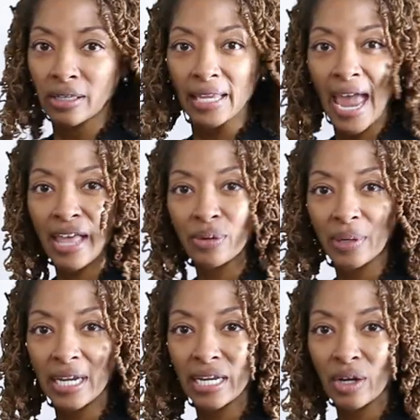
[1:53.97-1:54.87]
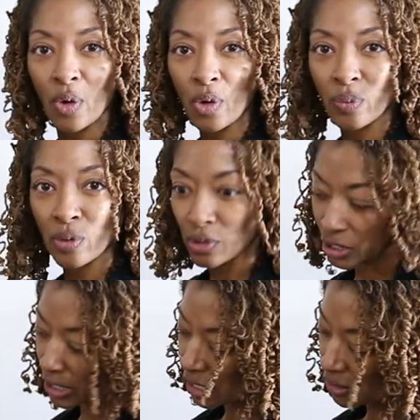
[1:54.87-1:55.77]
gathering or
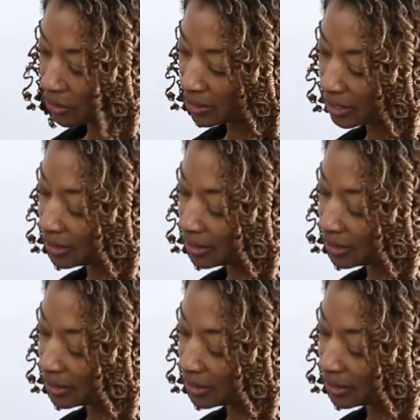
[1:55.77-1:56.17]
ruching here on the